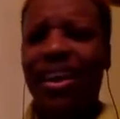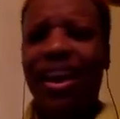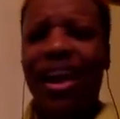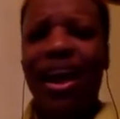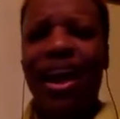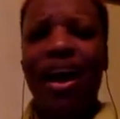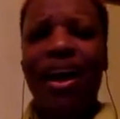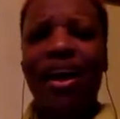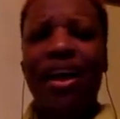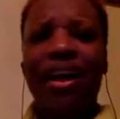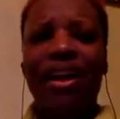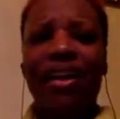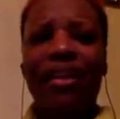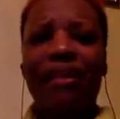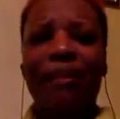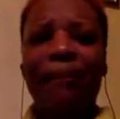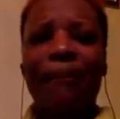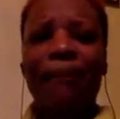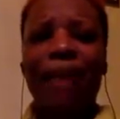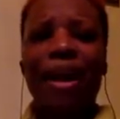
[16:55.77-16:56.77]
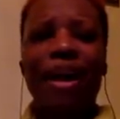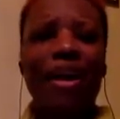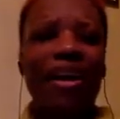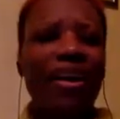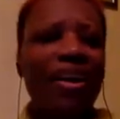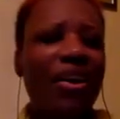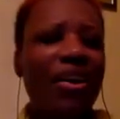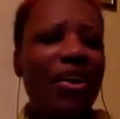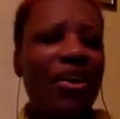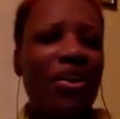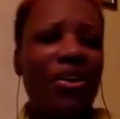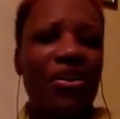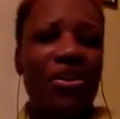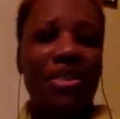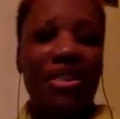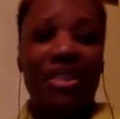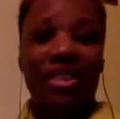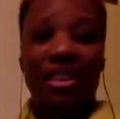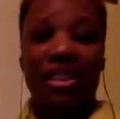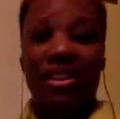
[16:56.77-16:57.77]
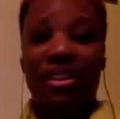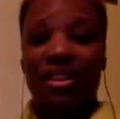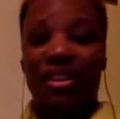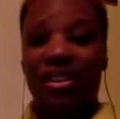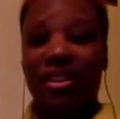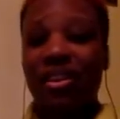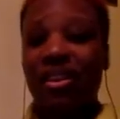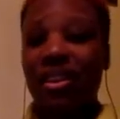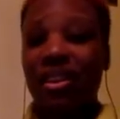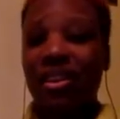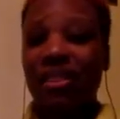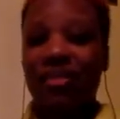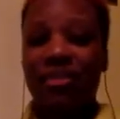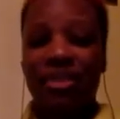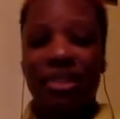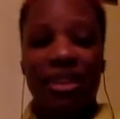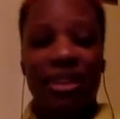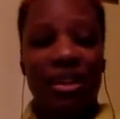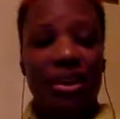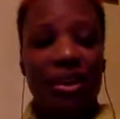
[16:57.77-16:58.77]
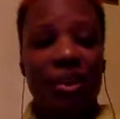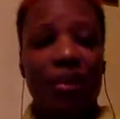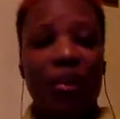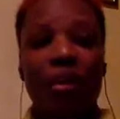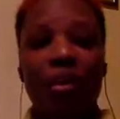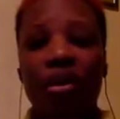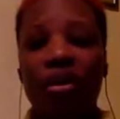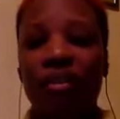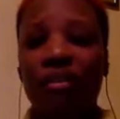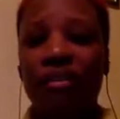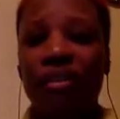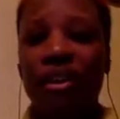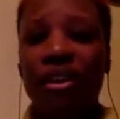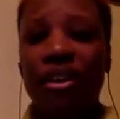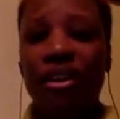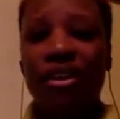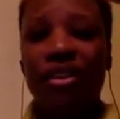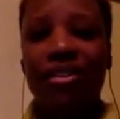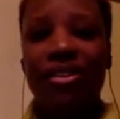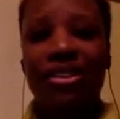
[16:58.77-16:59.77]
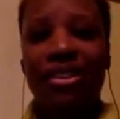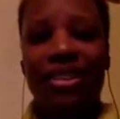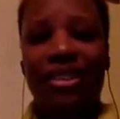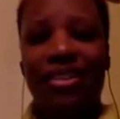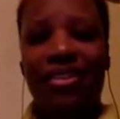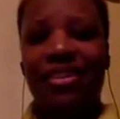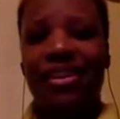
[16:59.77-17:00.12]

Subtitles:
and mangoes and guineas and guavas and